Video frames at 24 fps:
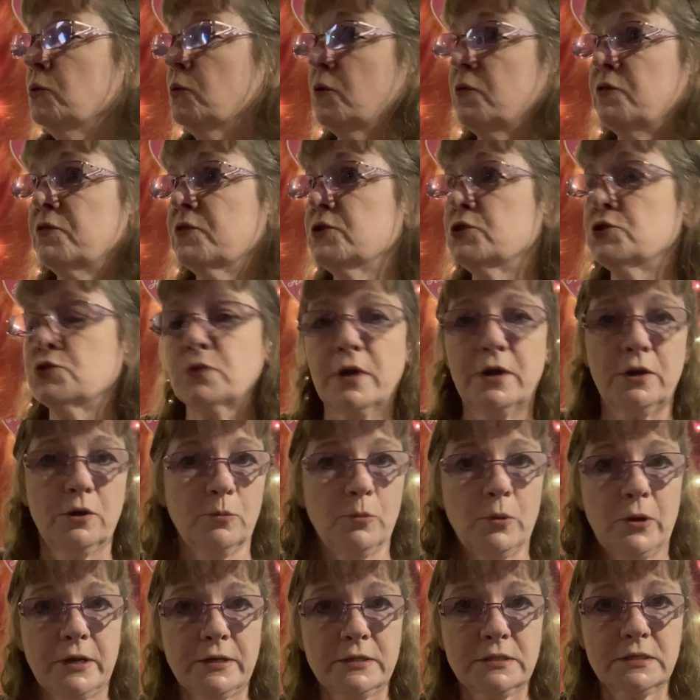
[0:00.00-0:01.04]
refrigerator
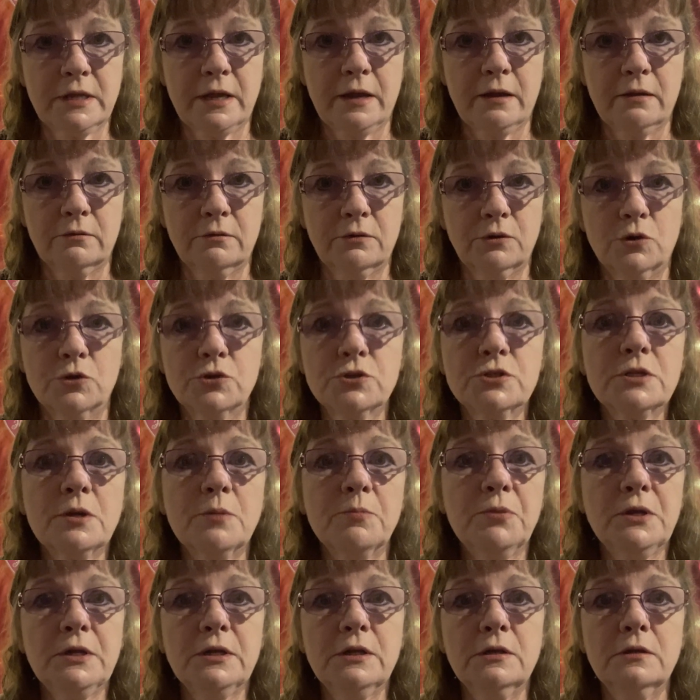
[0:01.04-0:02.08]
breaks down, or
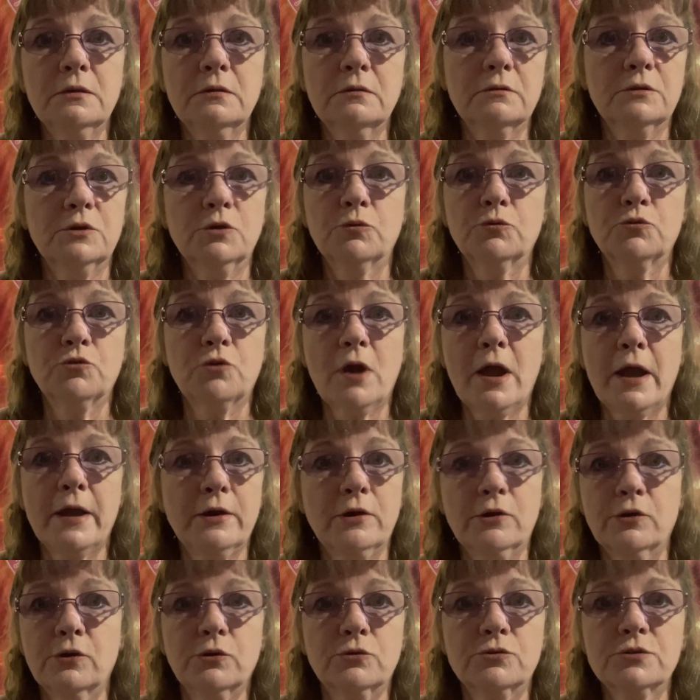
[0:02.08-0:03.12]
something in your
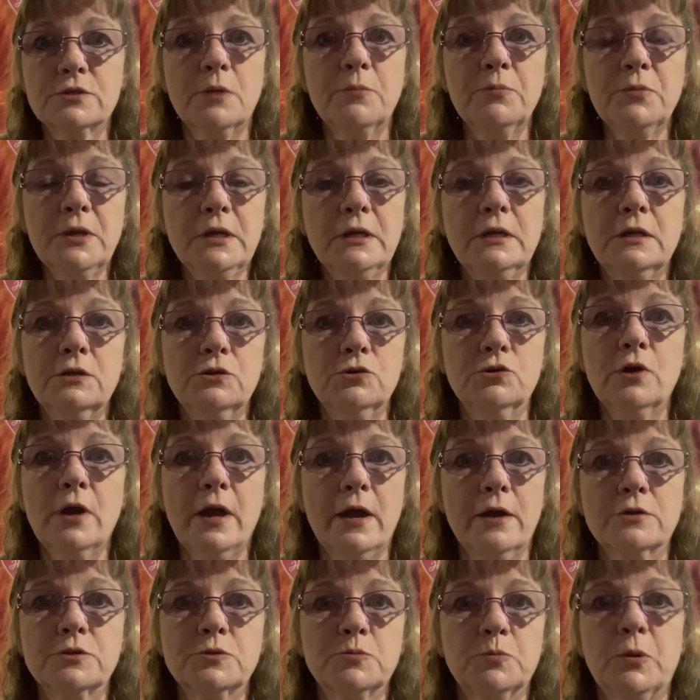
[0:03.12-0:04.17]
dryer, something in your
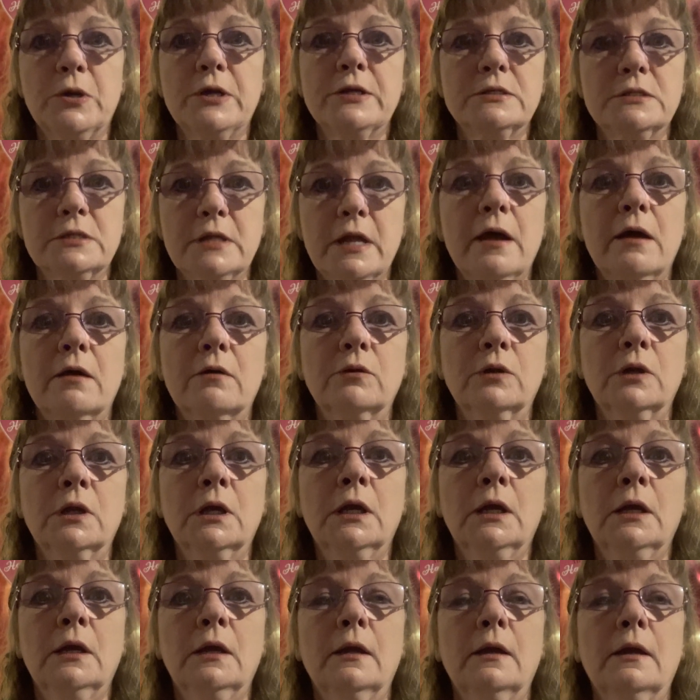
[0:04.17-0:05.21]
house breaks down,
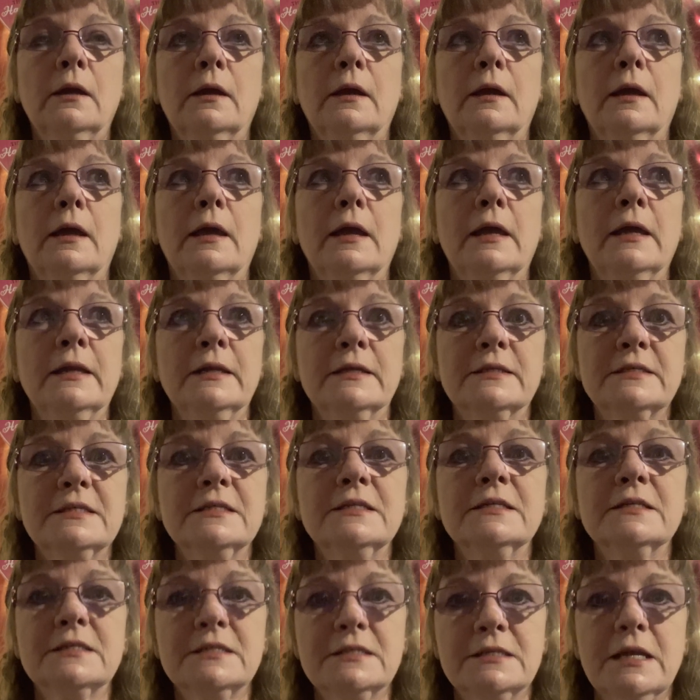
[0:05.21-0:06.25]
and it's a
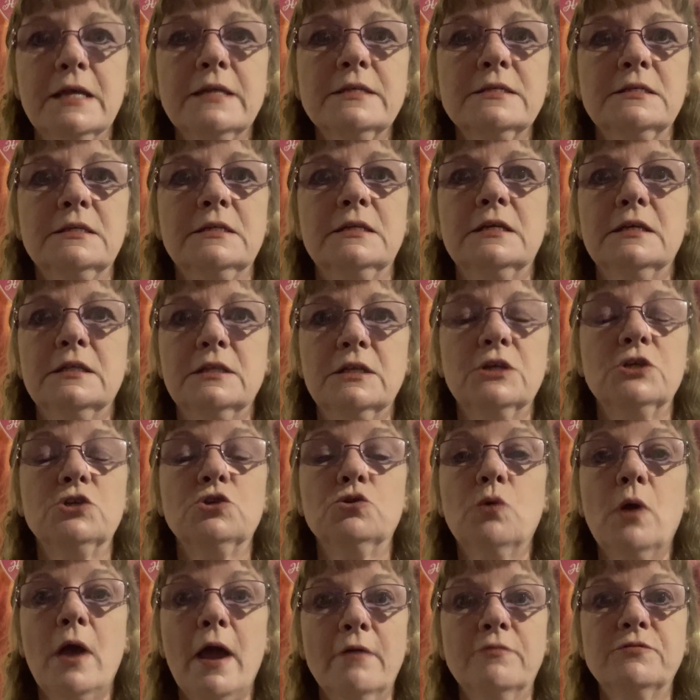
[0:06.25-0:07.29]
necessity that you
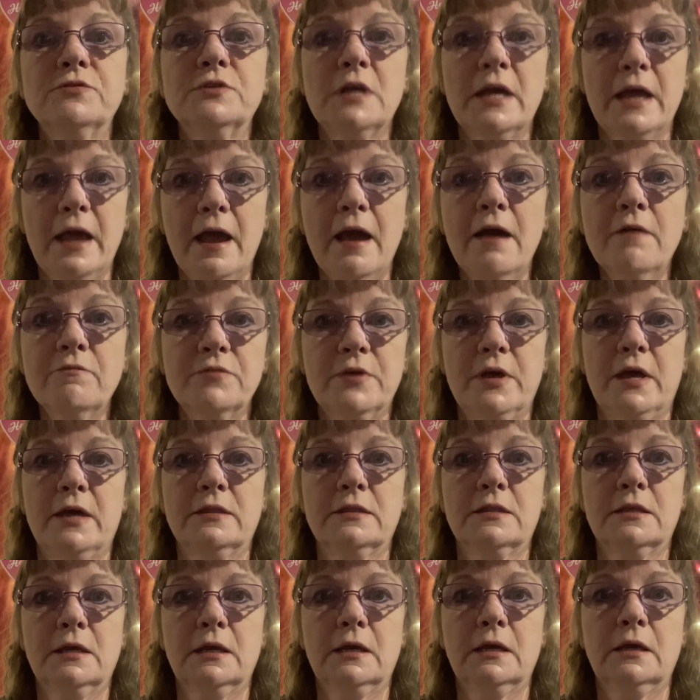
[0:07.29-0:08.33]
have to have that
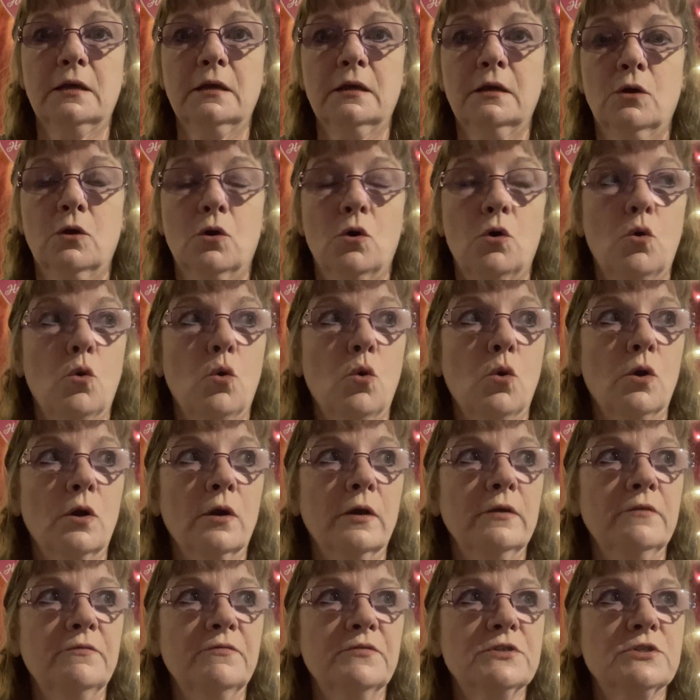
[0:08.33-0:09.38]
thing. Or
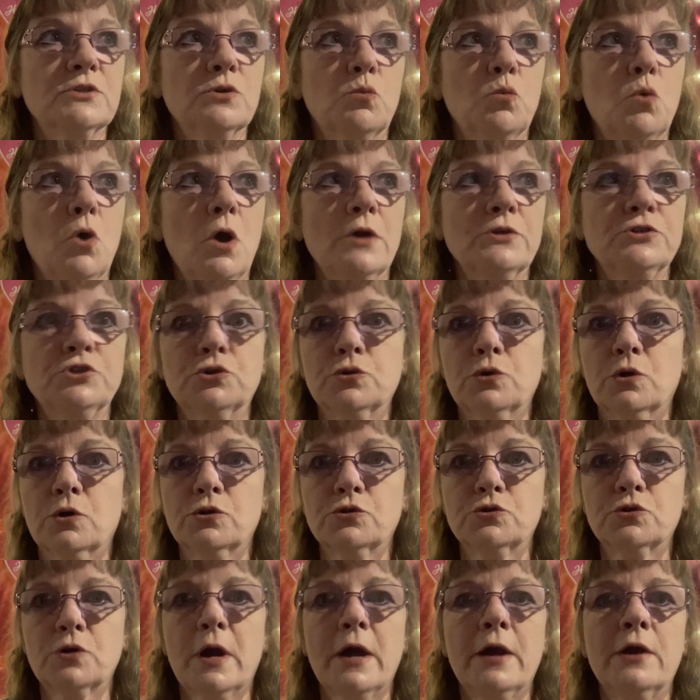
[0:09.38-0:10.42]
if it's a washer or a
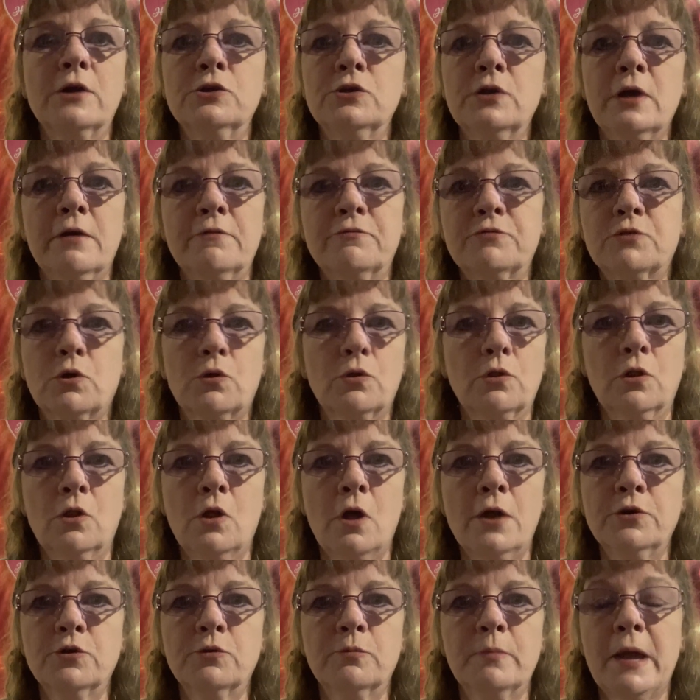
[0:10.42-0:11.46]
dryer, you have to go to the
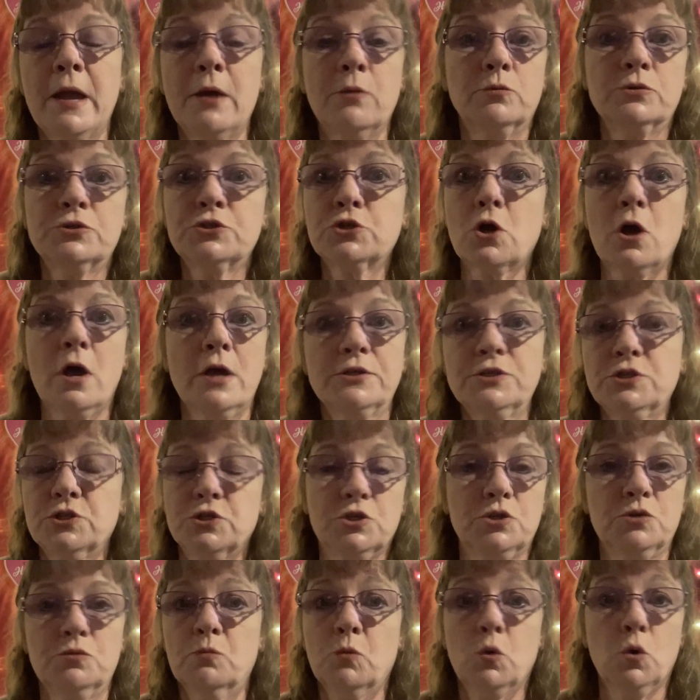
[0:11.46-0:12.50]
laundromat, which costs
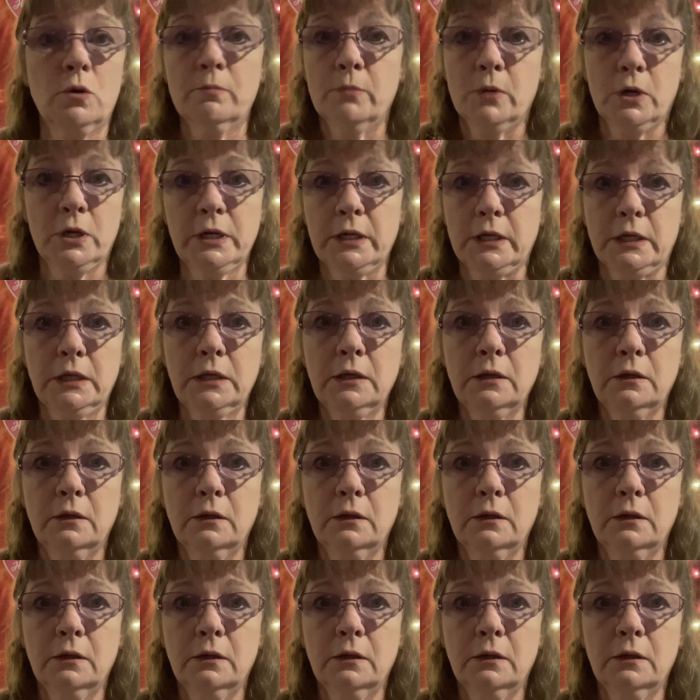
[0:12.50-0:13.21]
you more money.